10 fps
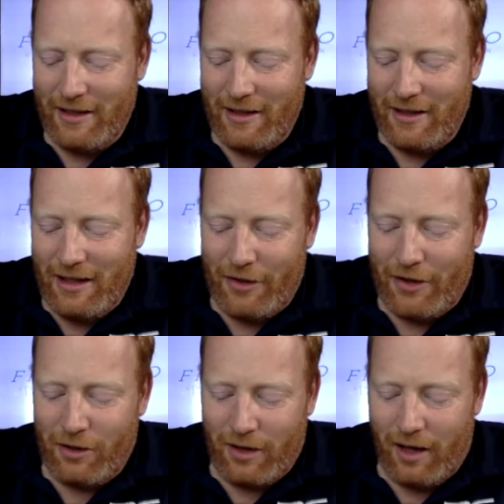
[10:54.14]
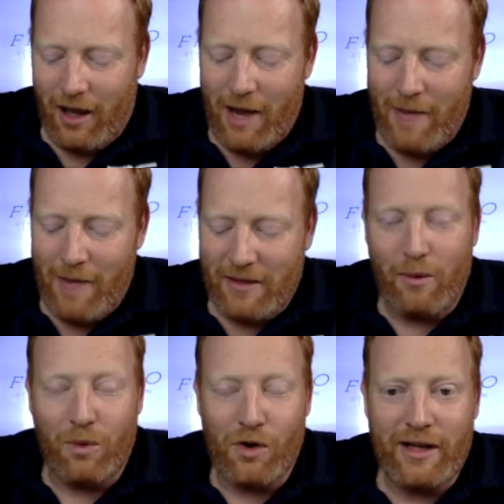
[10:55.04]
in the current climate that
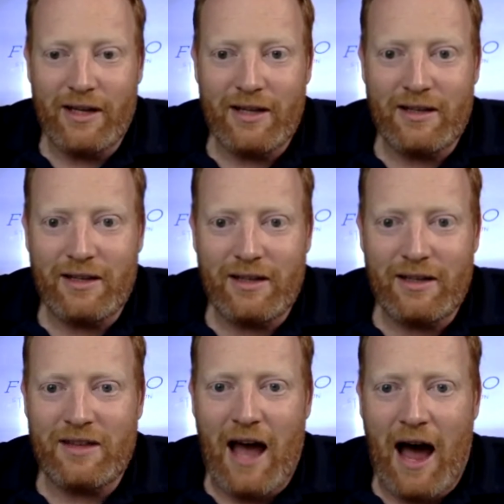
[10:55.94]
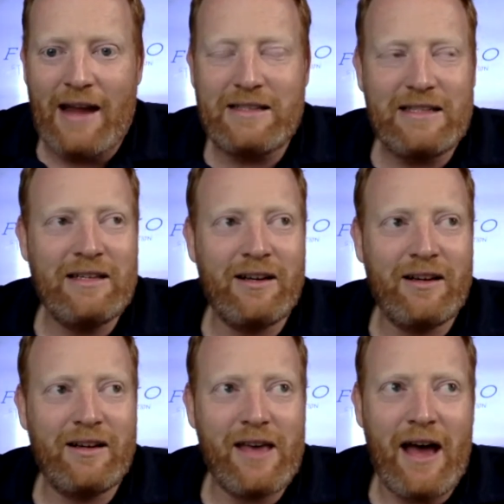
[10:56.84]
we're in, is the
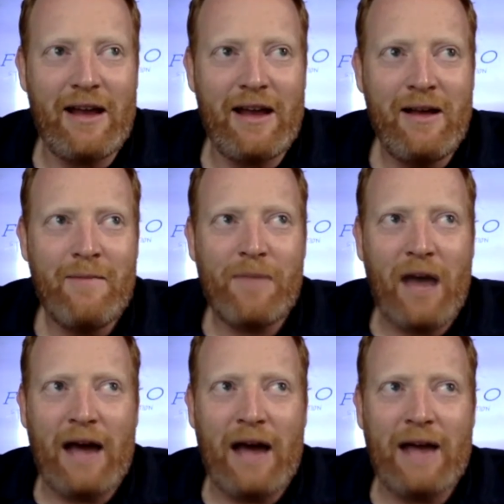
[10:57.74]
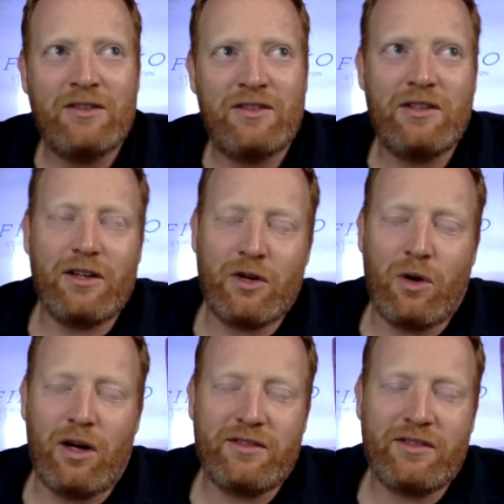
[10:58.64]
idea that I could sit
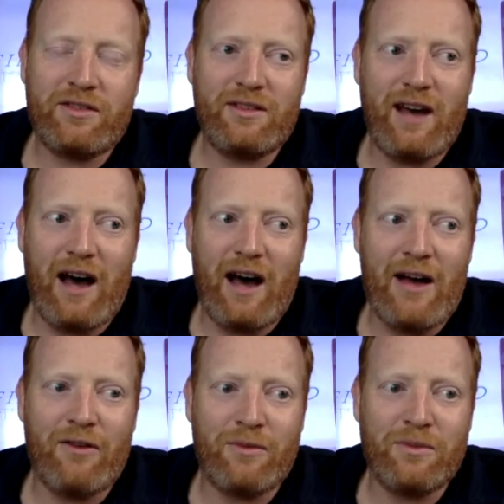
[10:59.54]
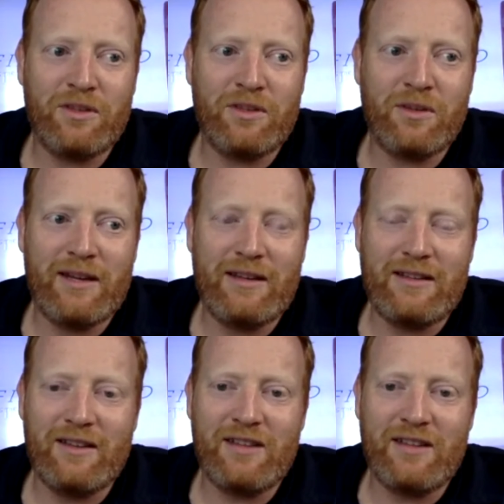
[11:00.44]
across the aisle from somebody that
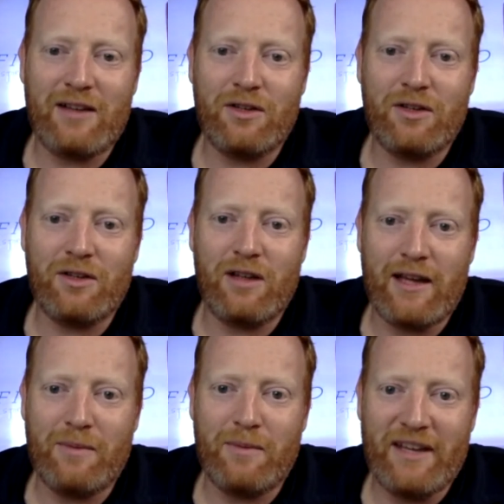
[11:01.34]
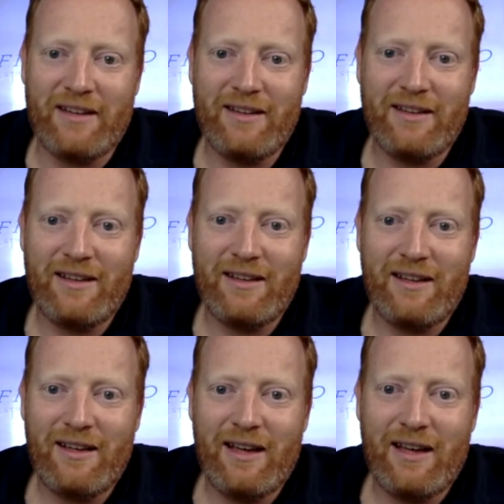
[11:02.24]
does not look like me
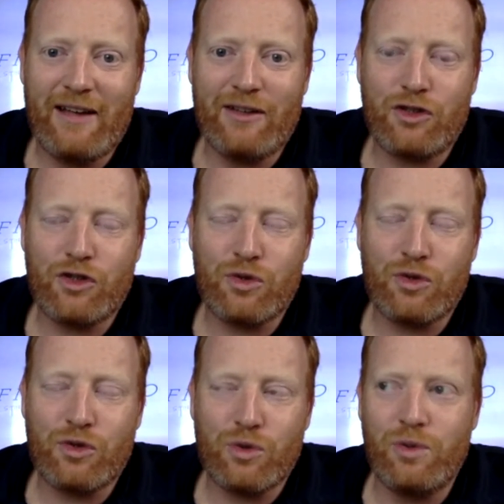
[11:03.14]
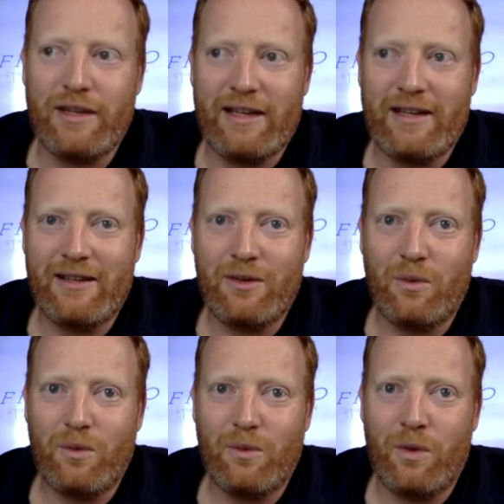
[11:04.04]
and truly,
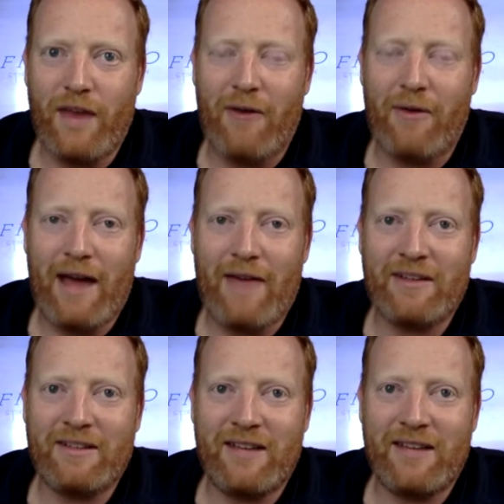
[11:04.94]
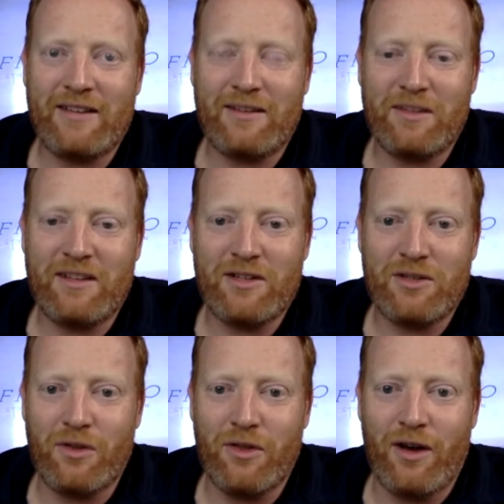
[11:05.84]
without having to take some
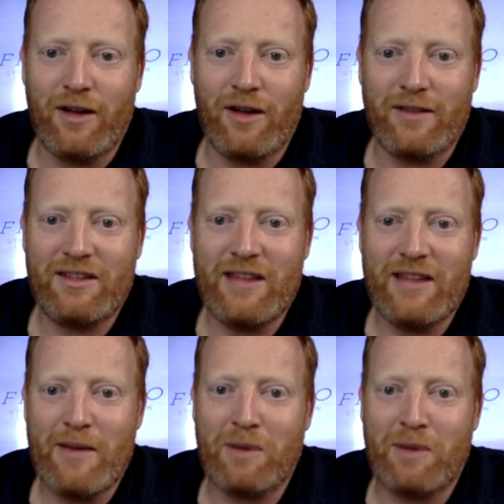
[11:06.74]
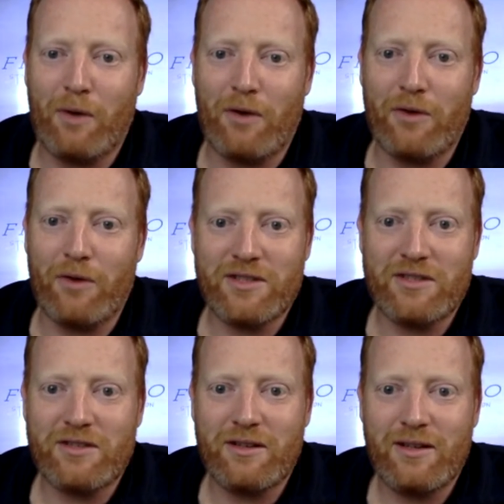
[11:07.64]
intentional thought, see them as my brother or
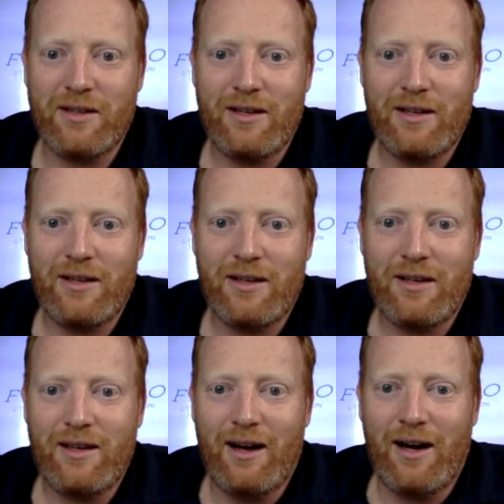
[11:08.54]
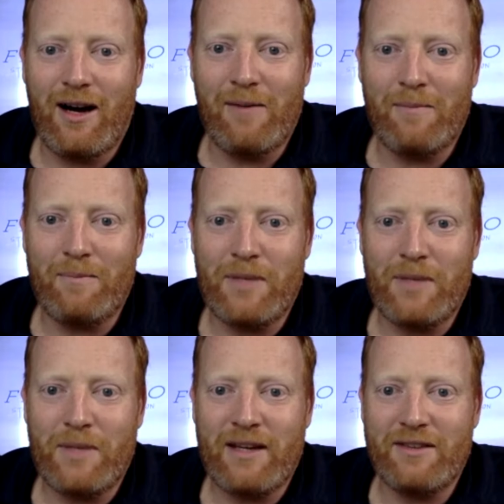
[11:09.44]
sister.
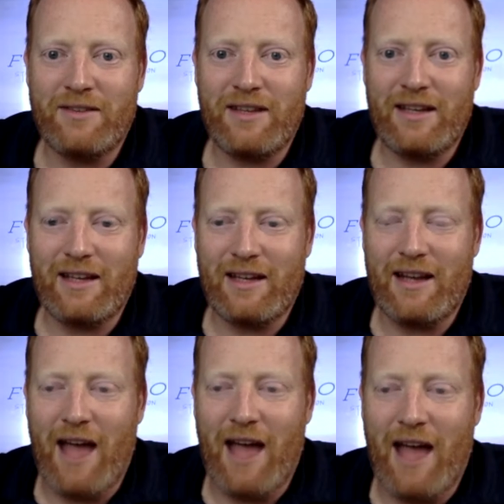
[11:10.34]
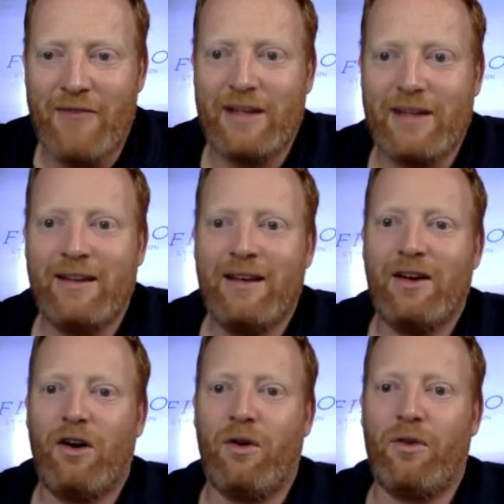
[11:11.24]
Because in heaven,
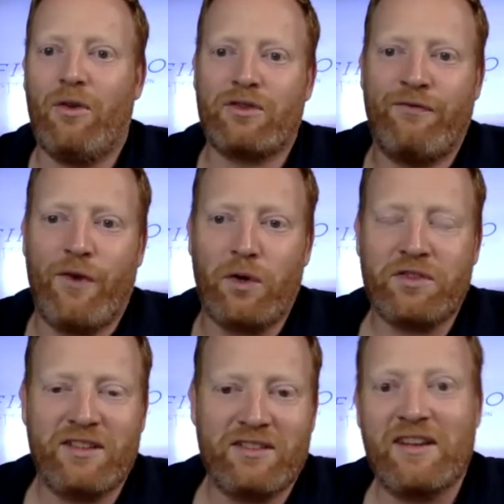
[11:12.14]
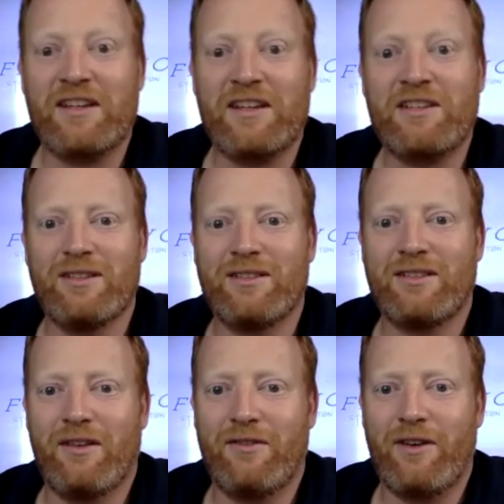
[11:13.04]
all those false distinctions
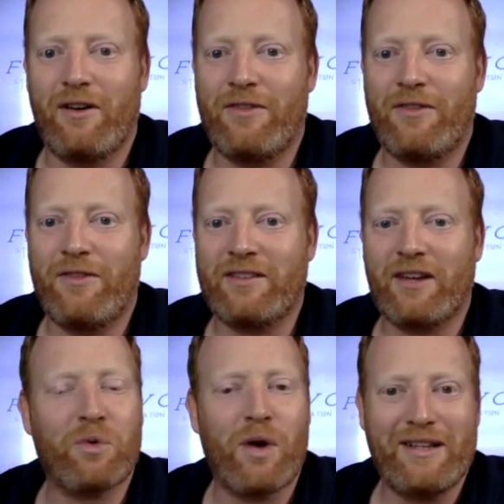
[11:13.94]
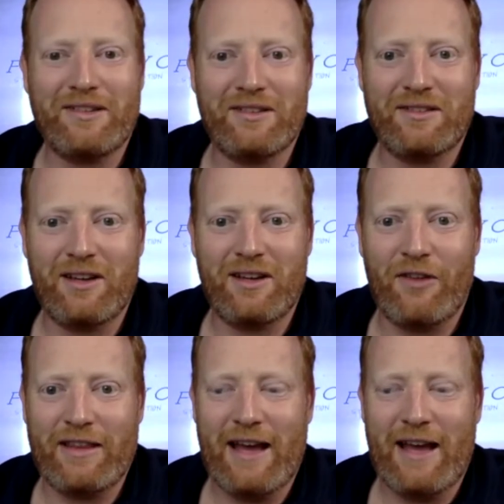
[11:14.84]
of things like race and stuff
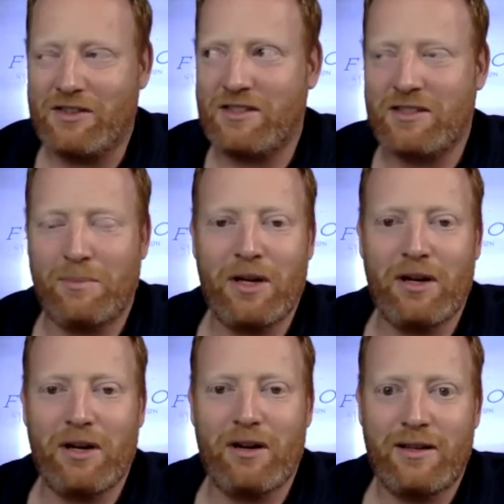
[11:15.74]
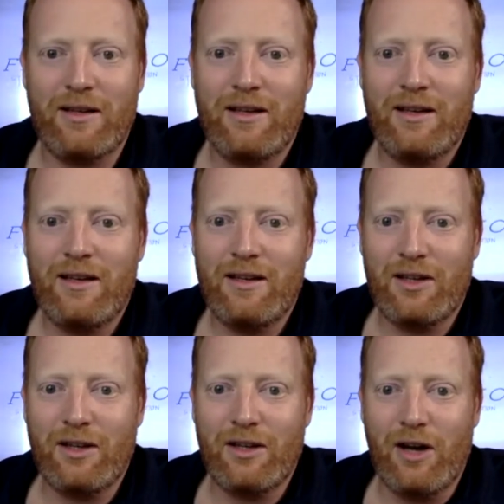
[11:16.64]
like that just disappear,
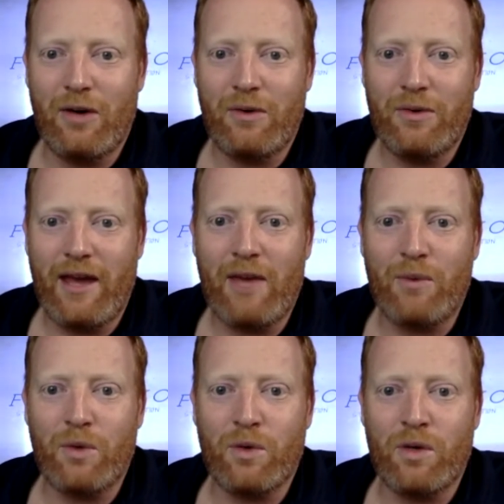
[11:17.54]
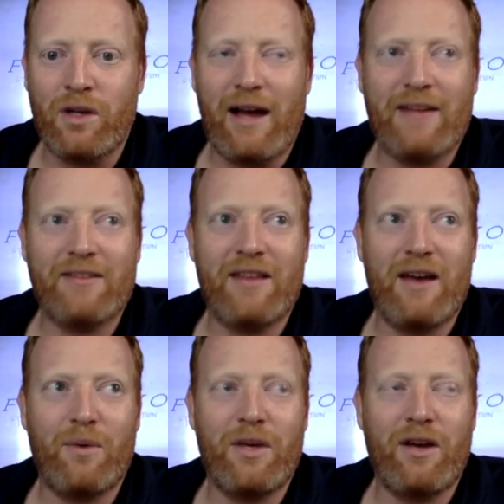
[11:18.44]
and we realize
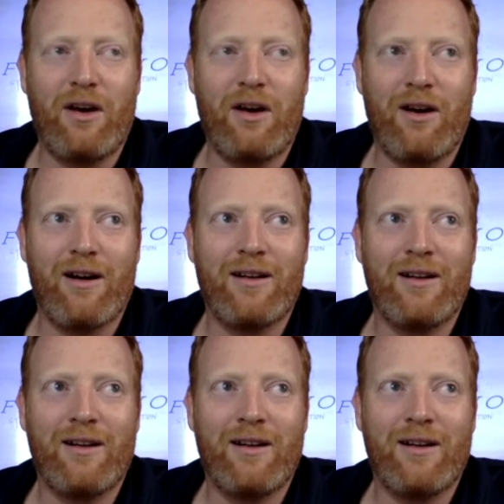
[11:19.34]
that we are,